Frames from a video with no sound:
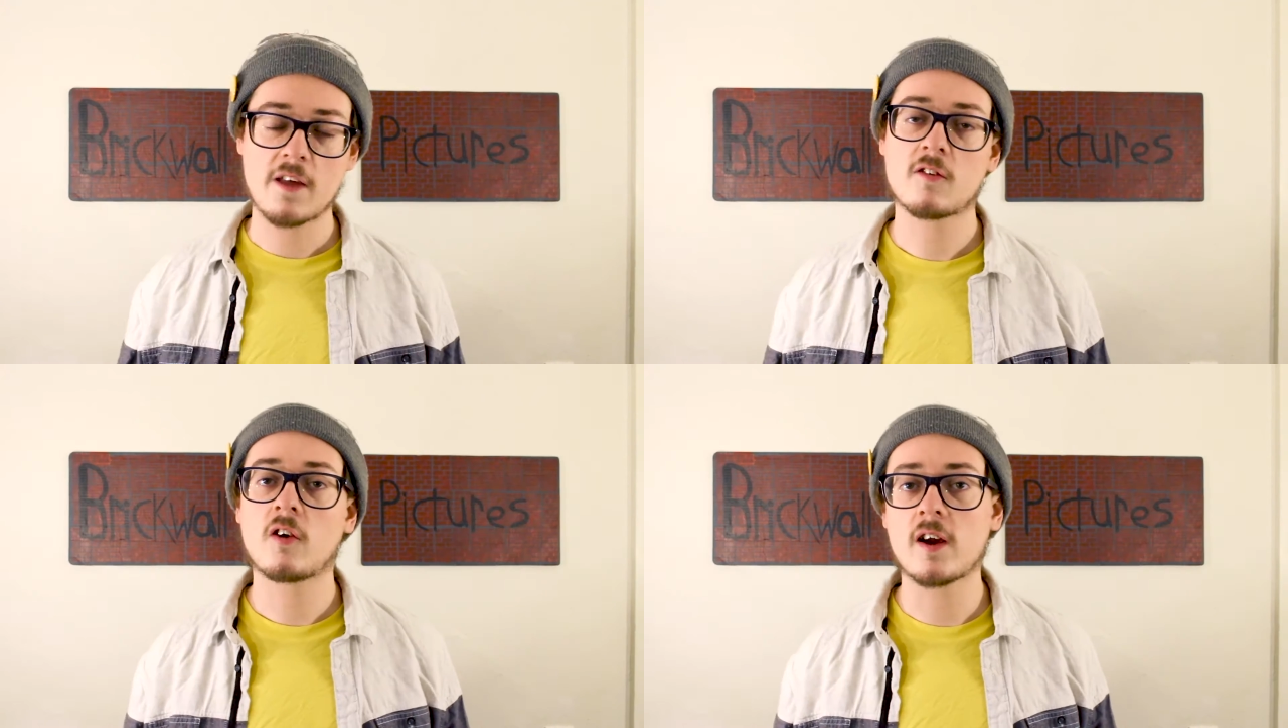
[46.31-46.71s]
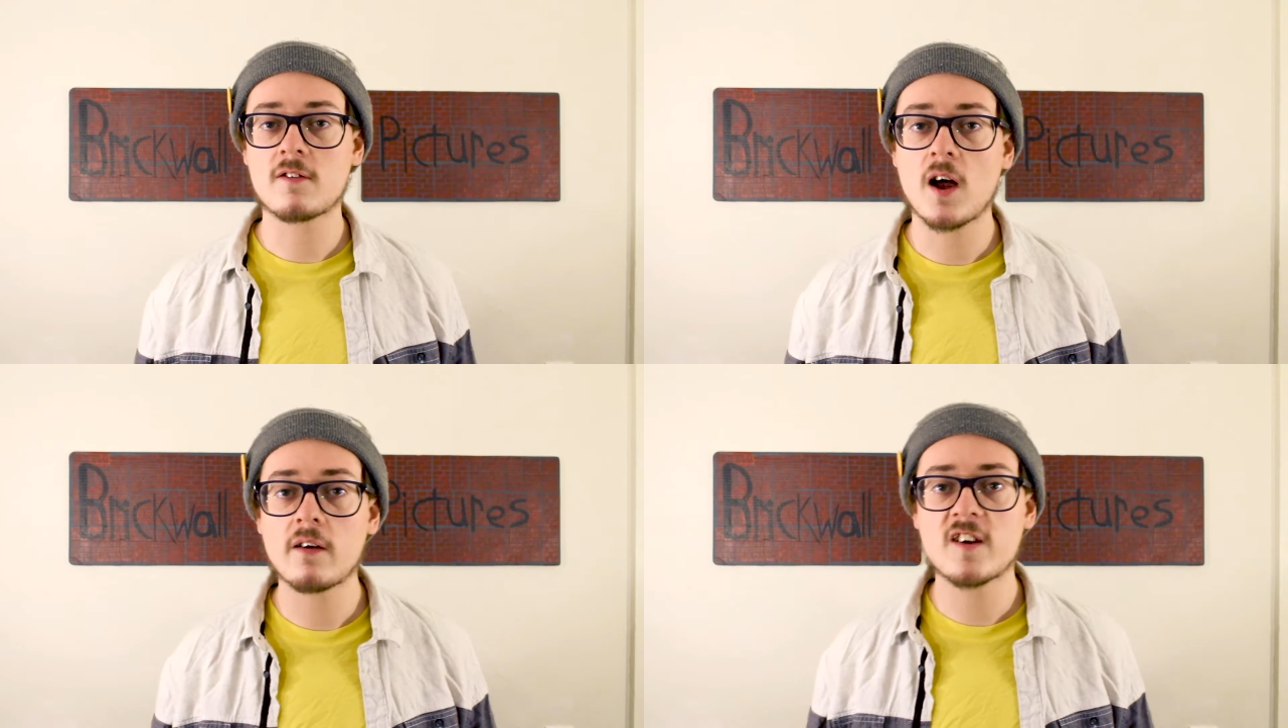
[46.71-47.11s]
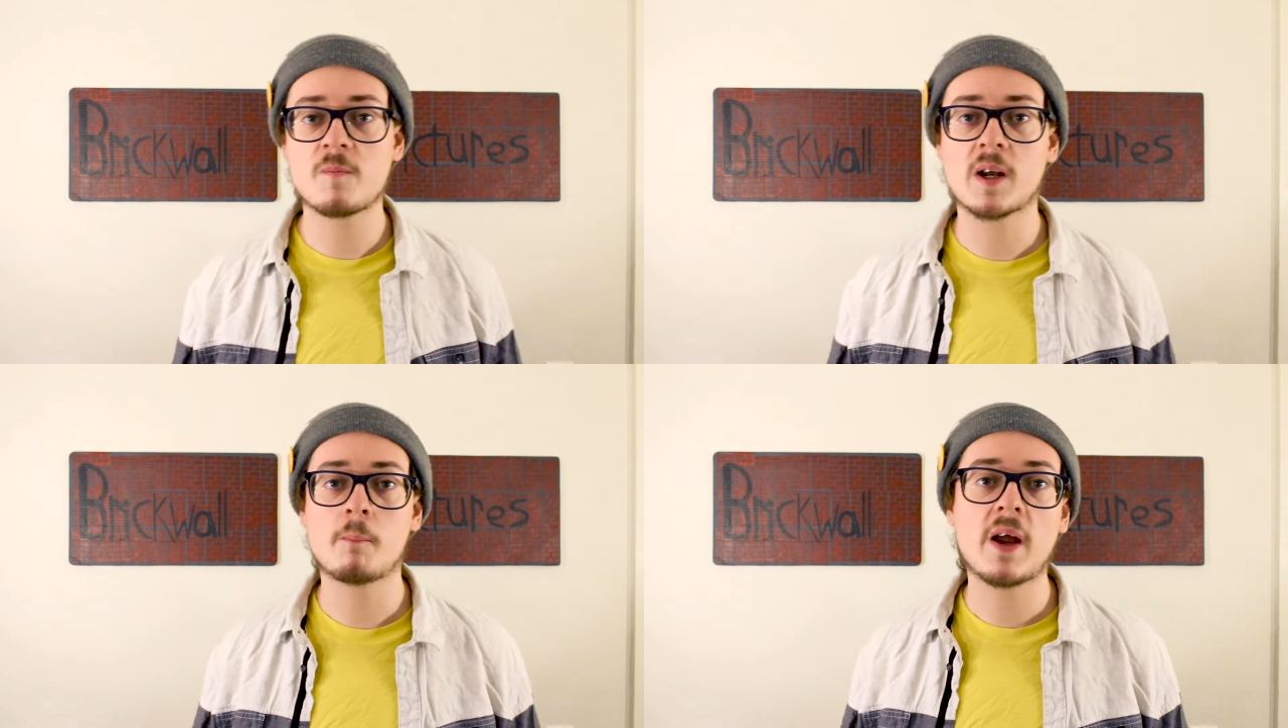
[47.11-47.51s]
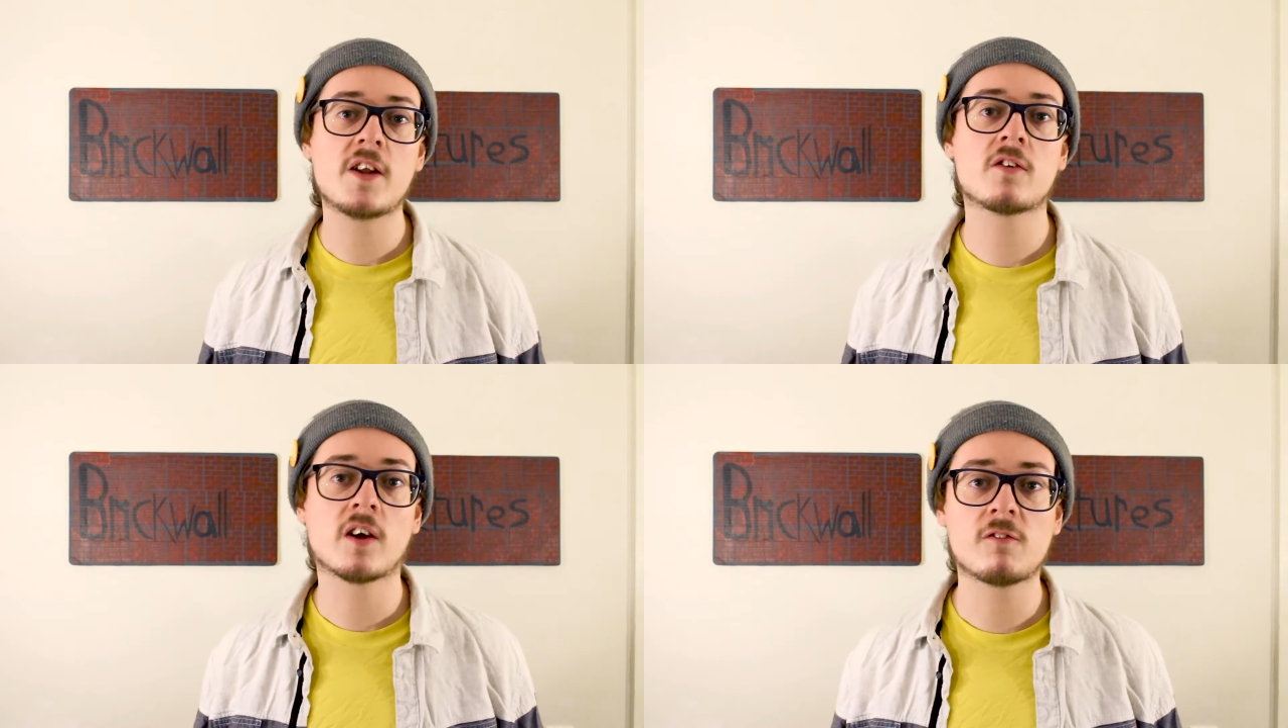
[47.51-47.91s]
S. Craig Zahler has been a
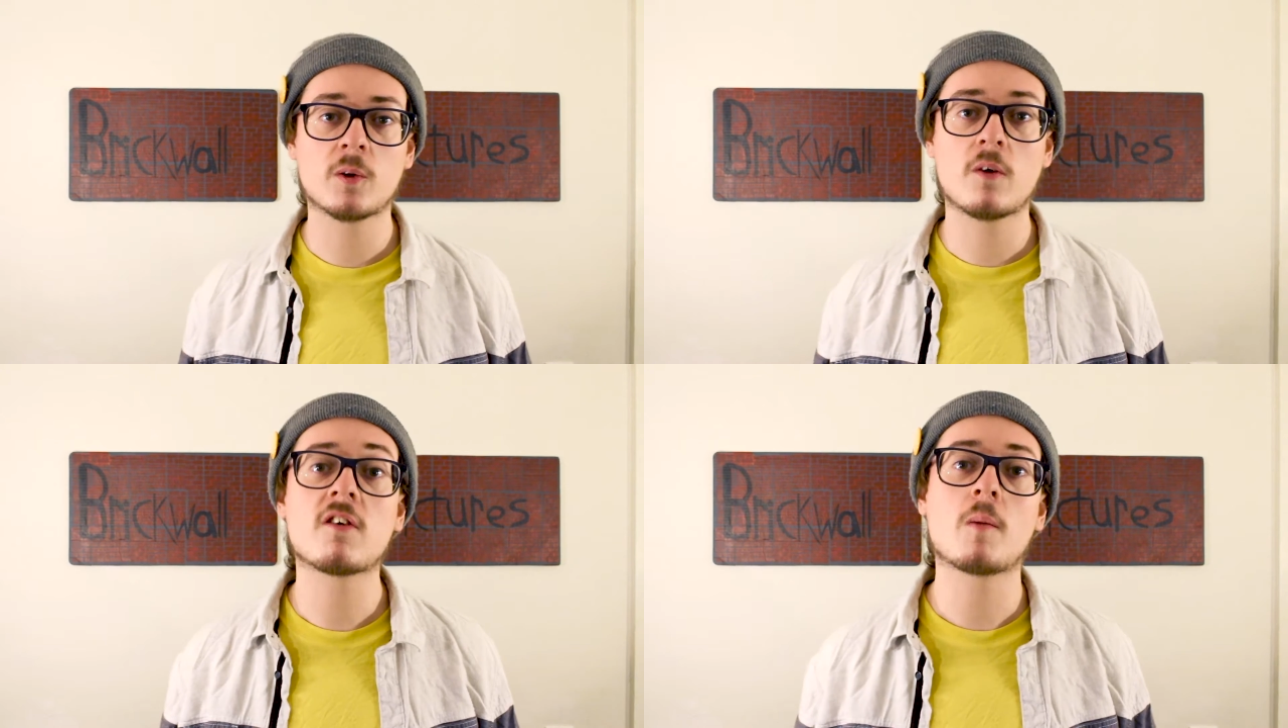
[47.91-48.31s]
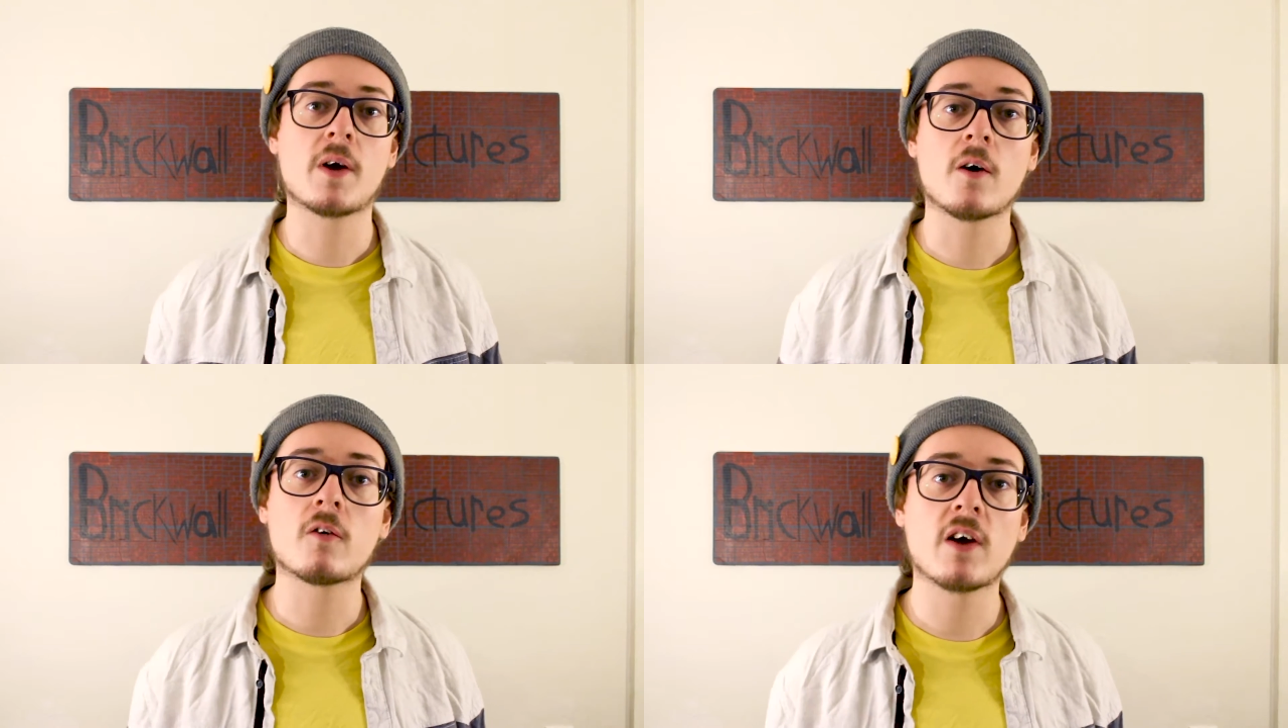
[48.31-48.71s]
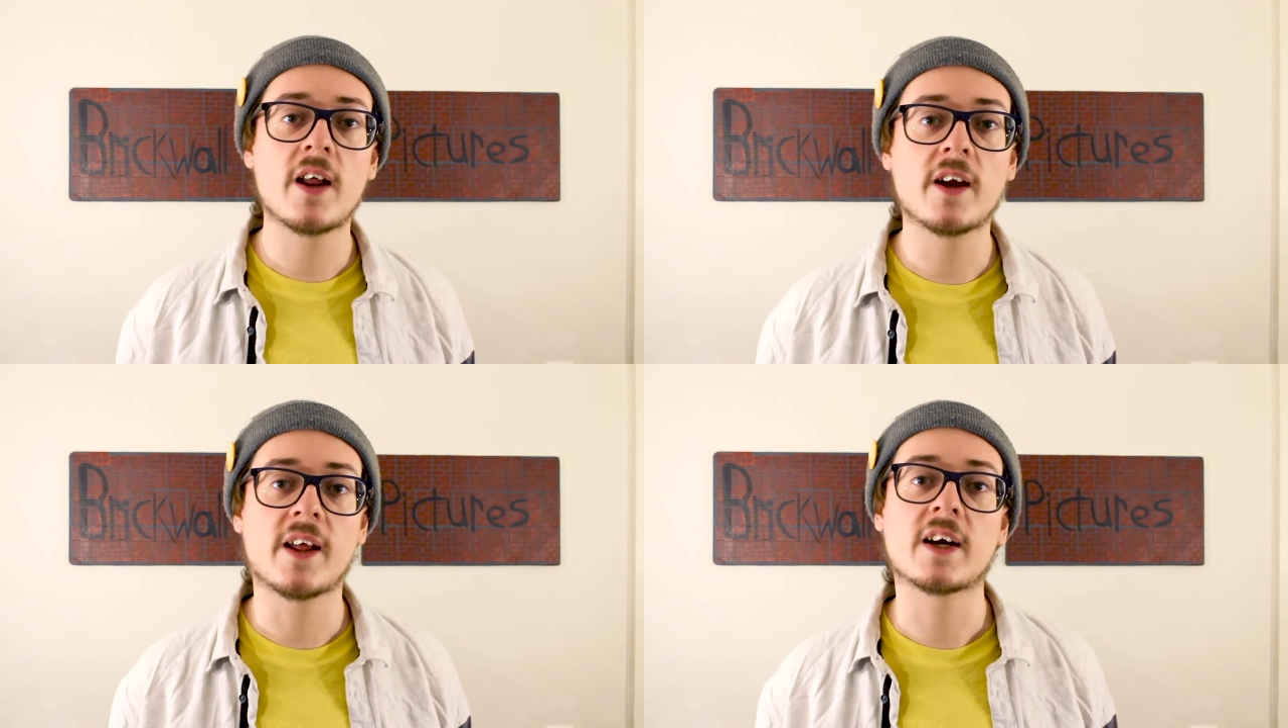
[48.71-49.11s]
major influence on my own writing,